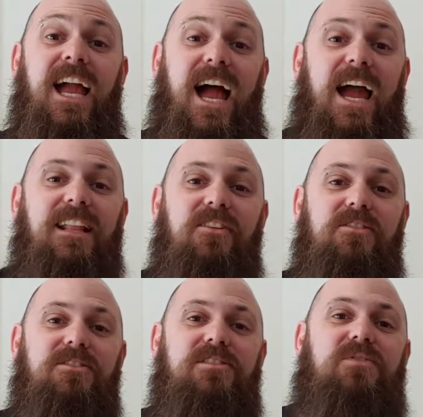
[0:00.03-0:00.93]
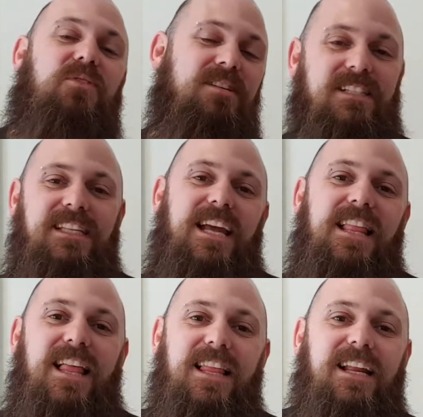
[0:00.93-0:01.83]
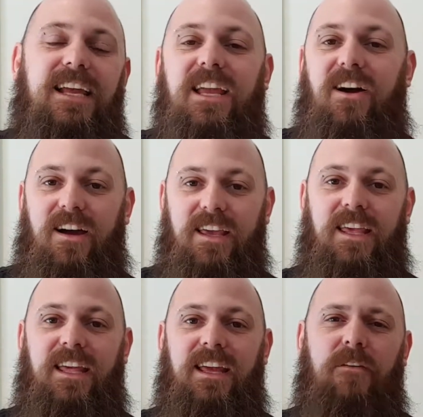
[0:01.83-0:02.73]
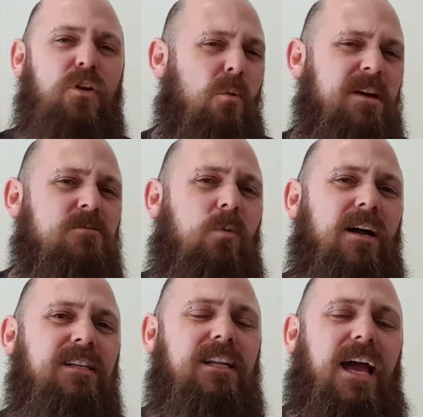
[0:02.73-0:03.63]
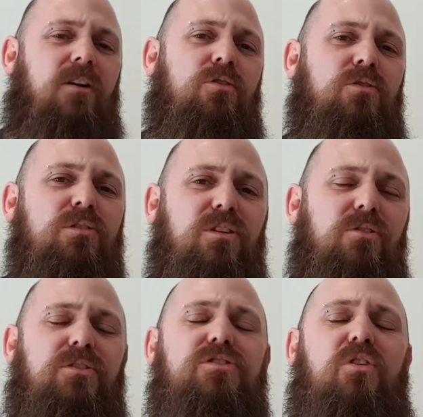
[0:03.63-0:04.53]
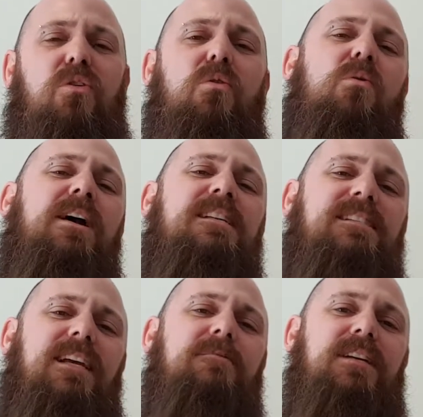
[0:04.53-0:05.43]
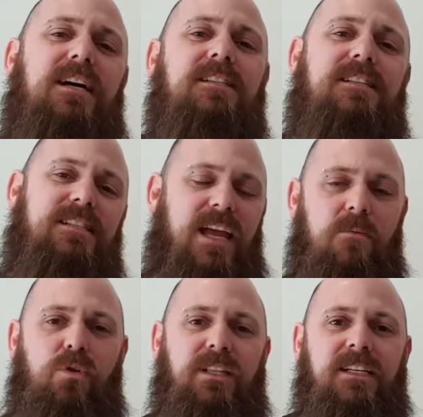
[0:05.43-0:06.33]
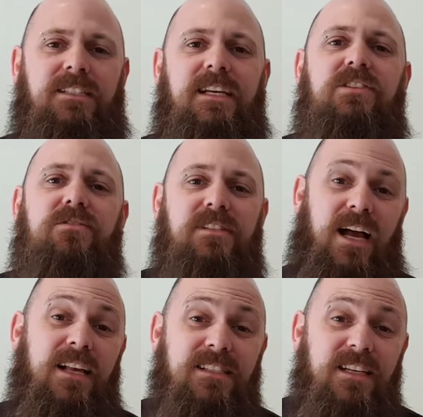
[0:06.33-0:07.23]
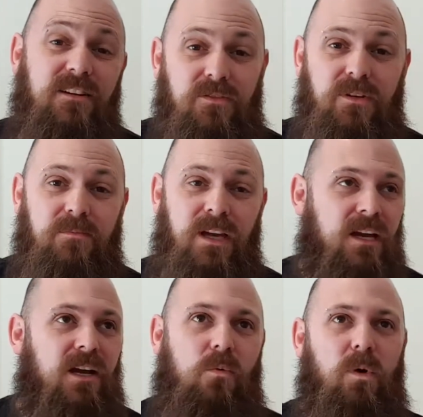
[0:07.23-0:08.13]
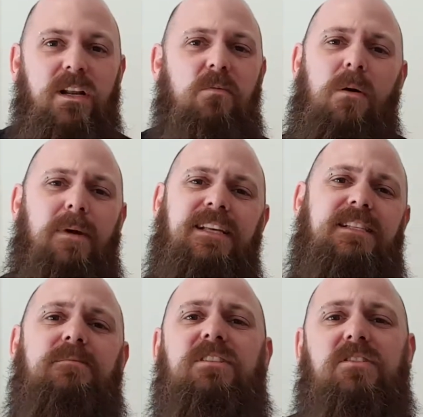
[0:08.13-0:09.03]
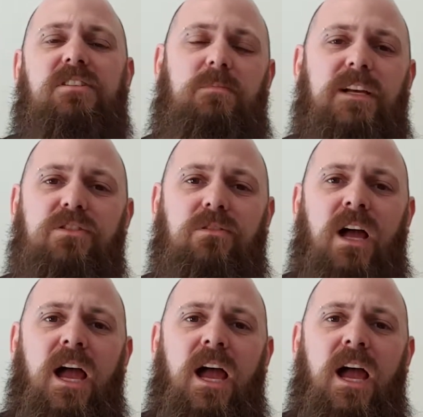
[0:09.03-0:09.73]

Hey learners, Frosty the LLNN guy here. Have you always wondered how good learners always seem to understand what their teacher is asking of them? Wonder what makes them so special?